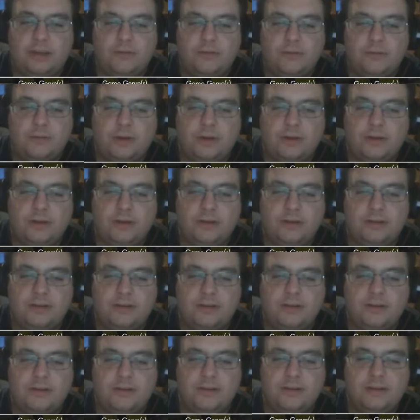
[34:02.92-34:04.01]
in on the end of the run.
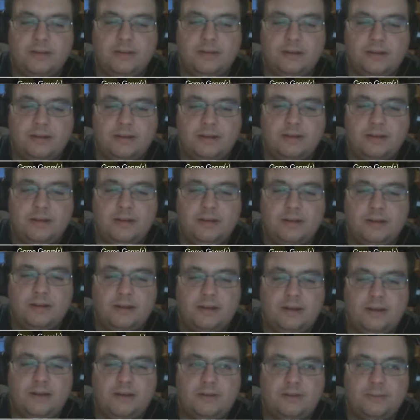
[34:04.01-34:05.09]

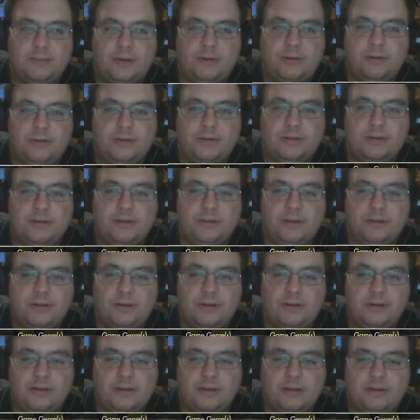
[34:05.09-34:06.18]
It's about
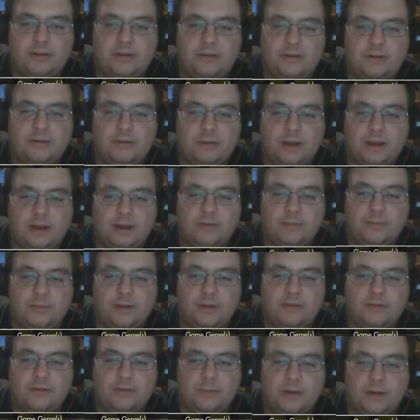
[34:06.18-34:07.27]

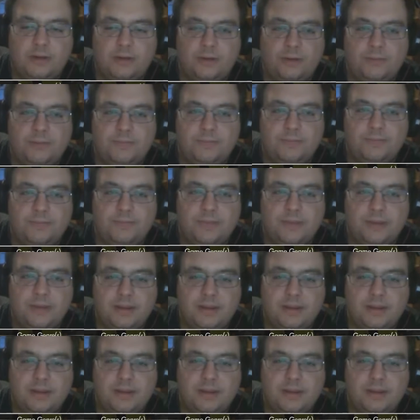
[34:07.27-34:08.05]
2.5 minutes from now.